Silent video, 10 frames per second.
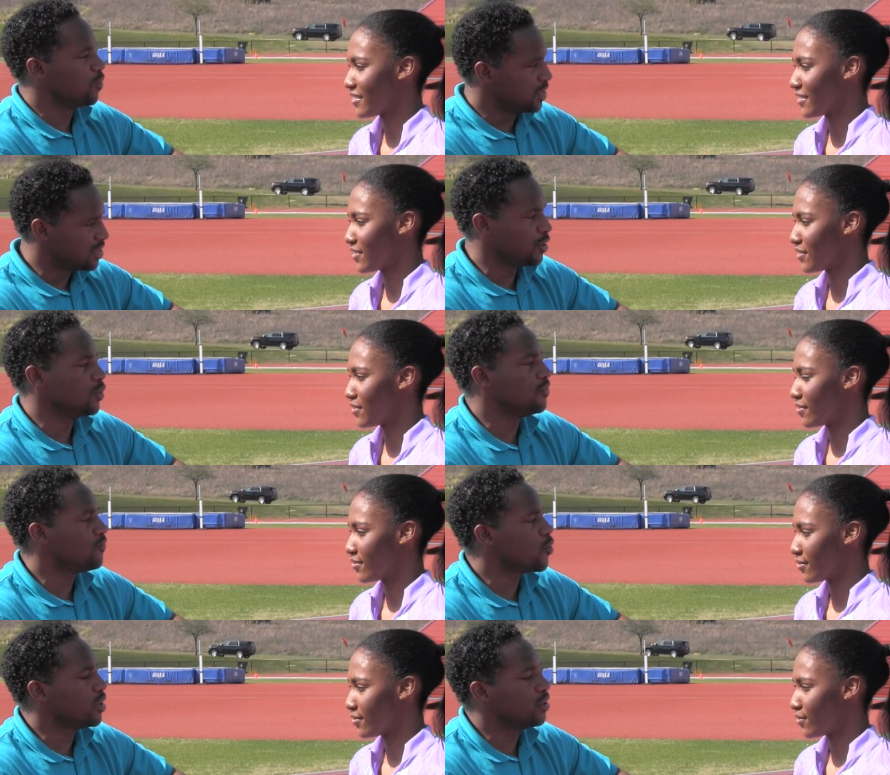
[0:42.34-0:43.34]
Speaker 1: and would see you in
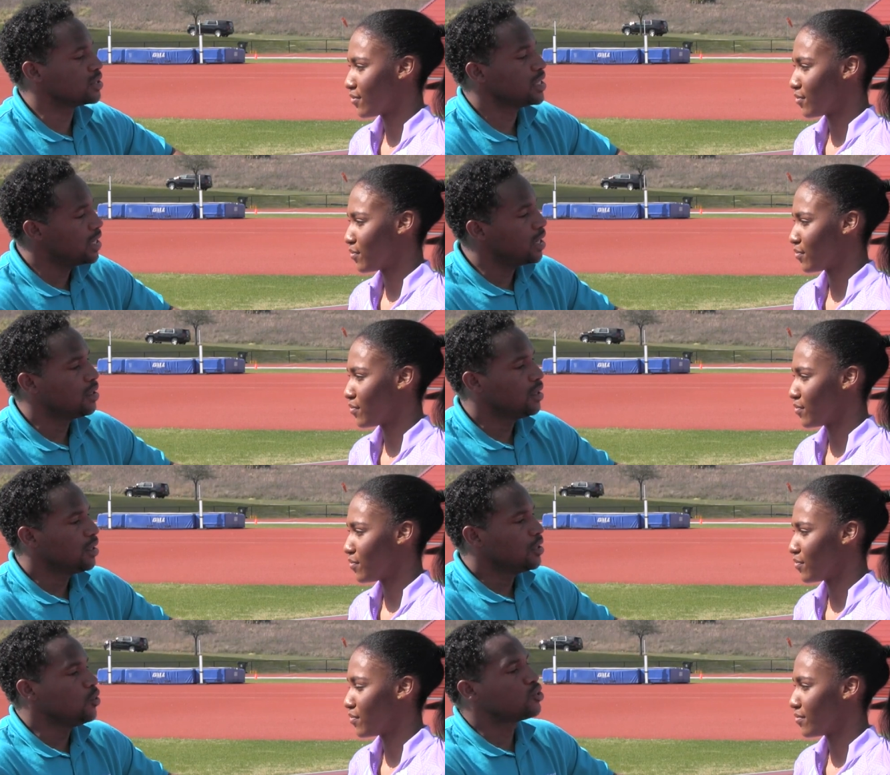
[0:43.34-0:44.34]
four years. And yet
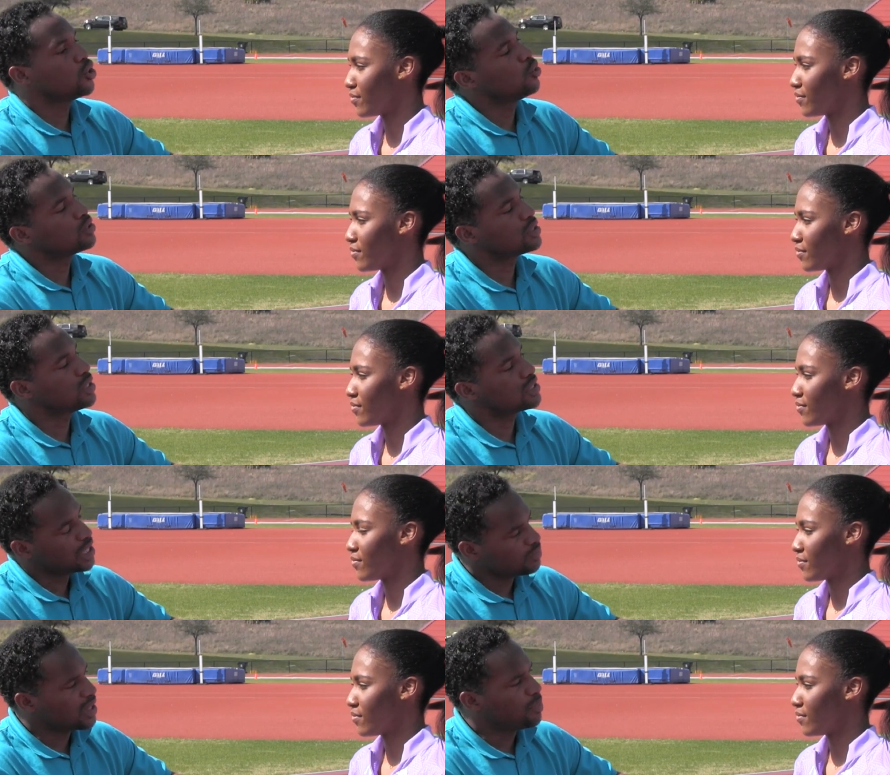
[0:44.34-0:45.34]
you chose to
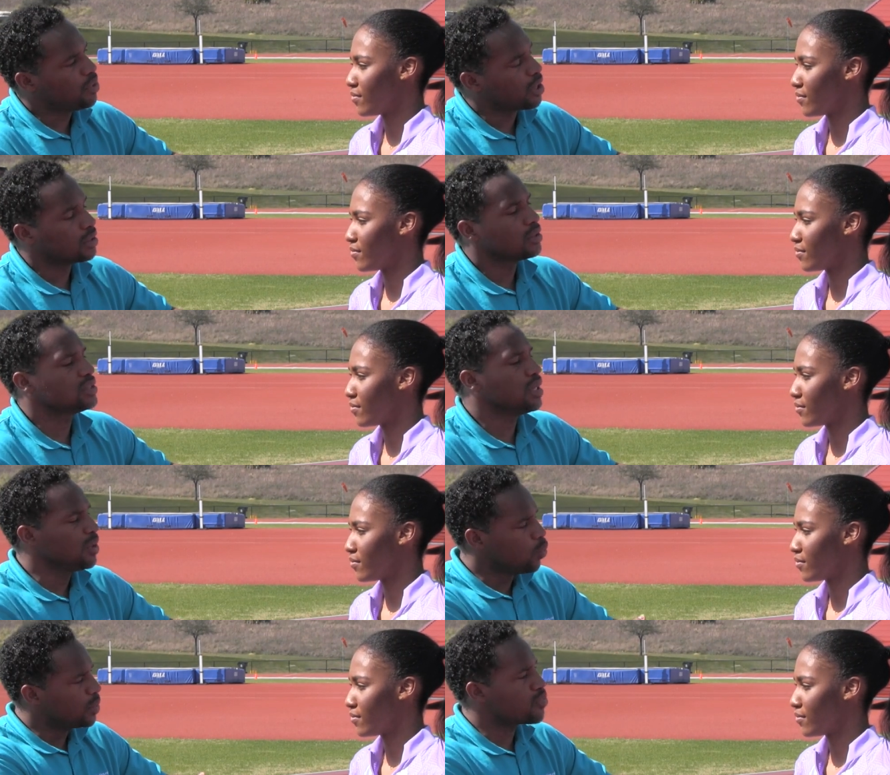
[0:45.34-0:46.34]
skip that part. Tell
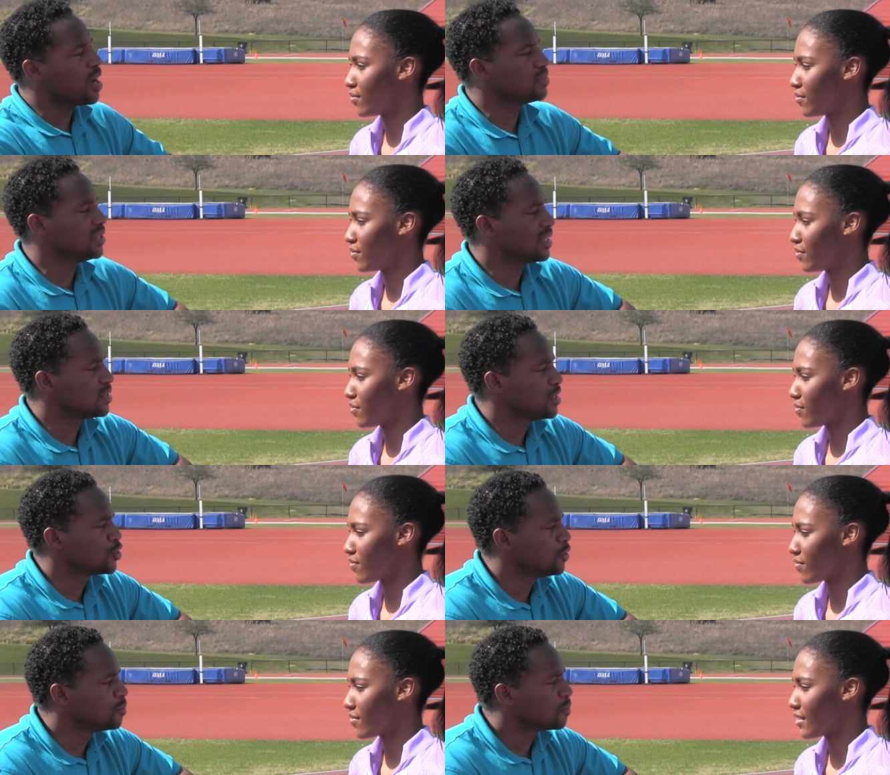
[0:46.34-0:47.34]
me what prompted that
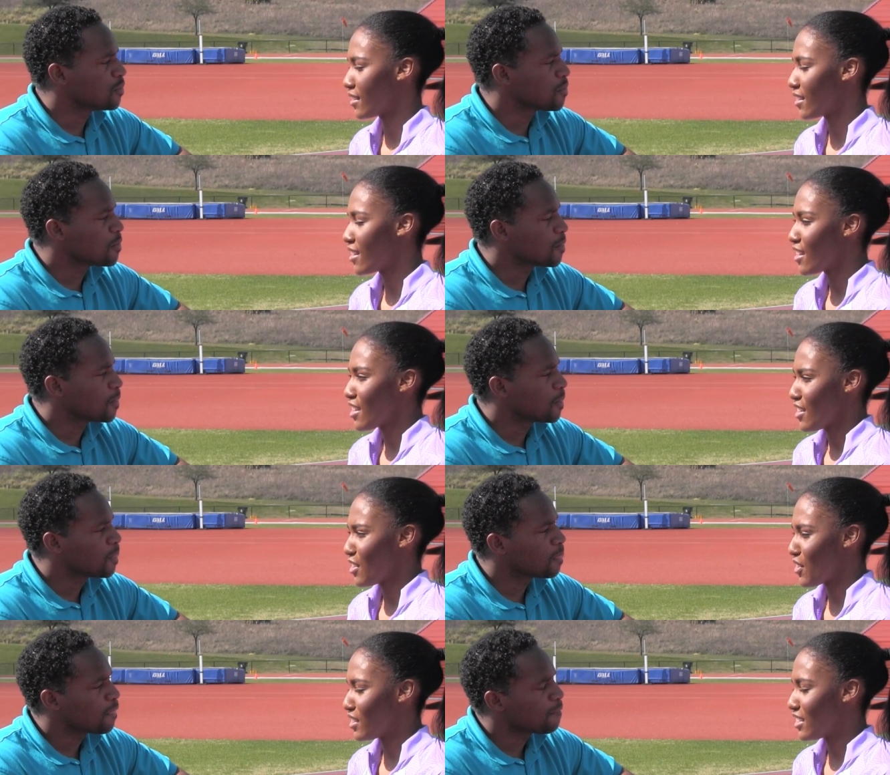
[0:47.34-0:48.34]
decision.
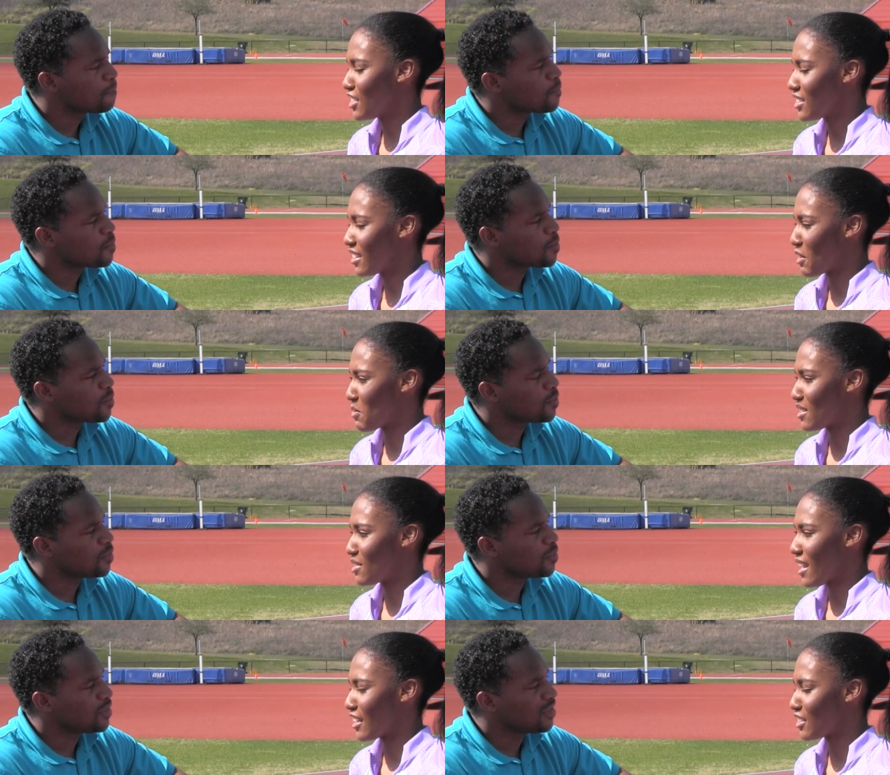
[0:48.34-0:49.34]
Speaker 2: Now initially it
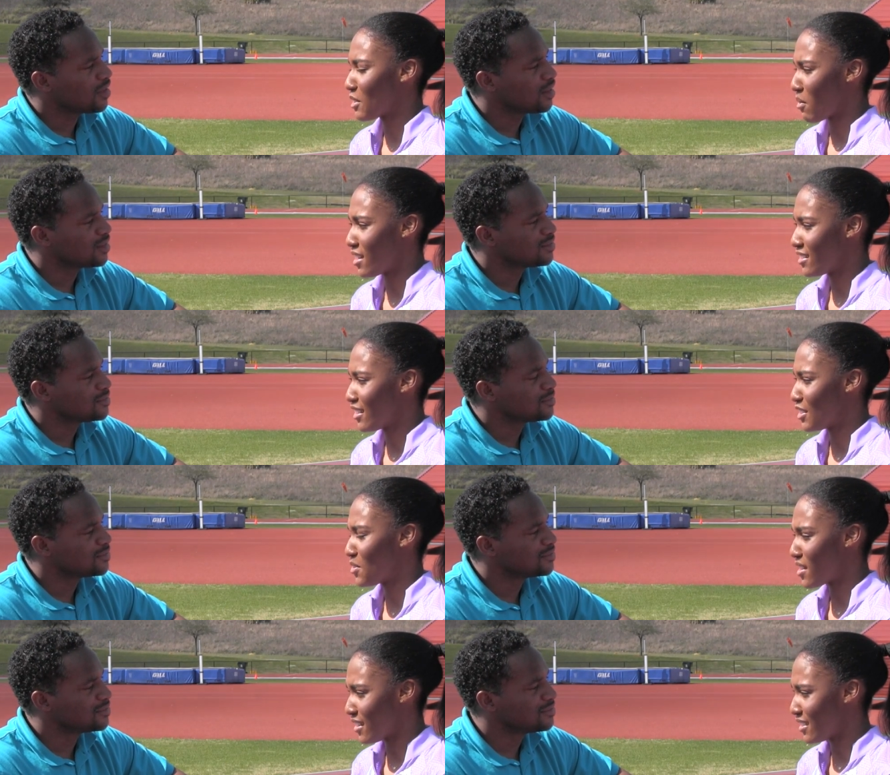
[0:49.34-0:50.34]
was actually watching the
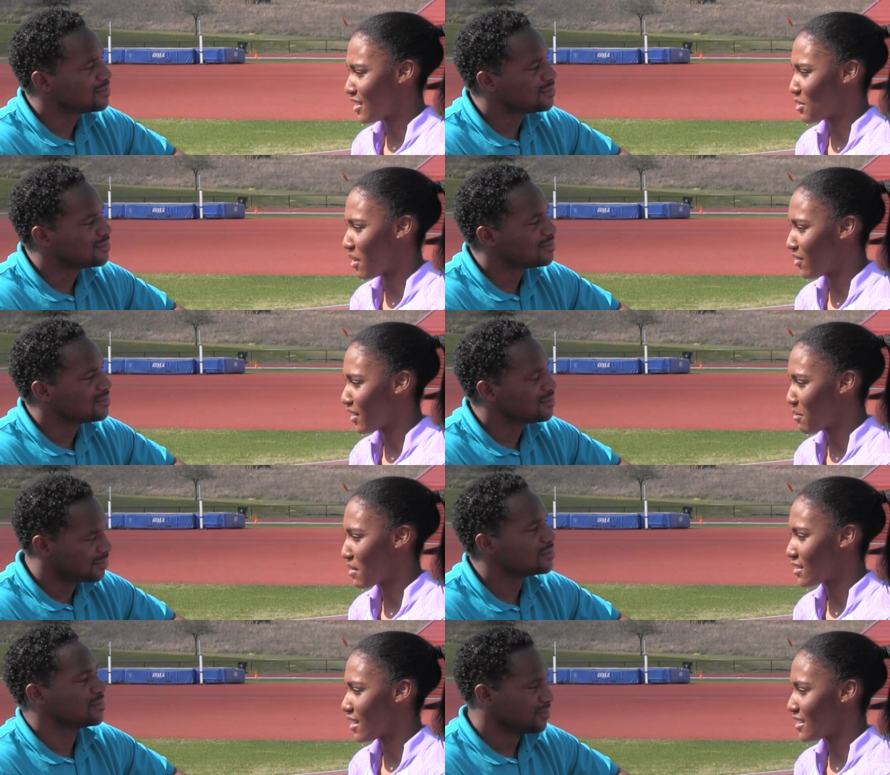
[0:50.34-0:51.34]
2012
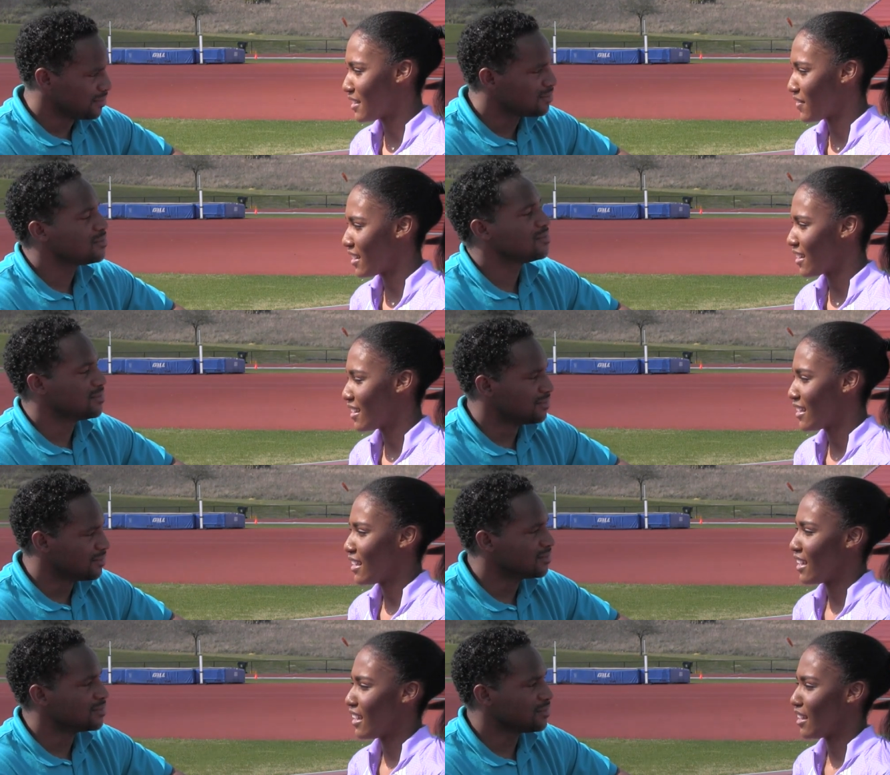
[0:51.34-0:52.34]
Olympics on TV
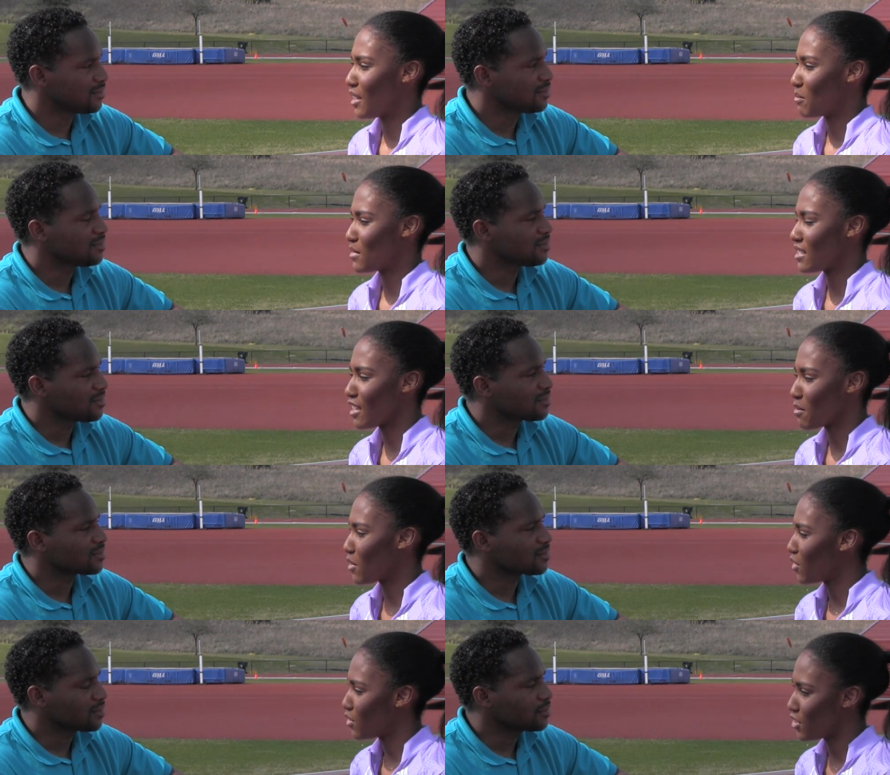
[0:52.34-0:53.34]
and um, seeing
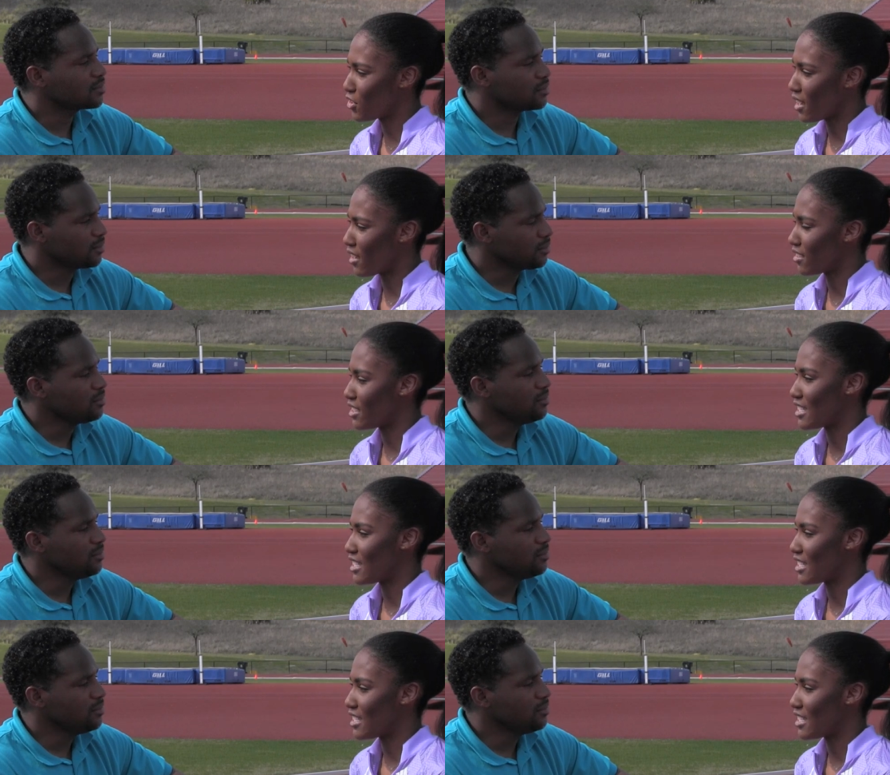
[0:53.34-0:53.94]
them go through the trials and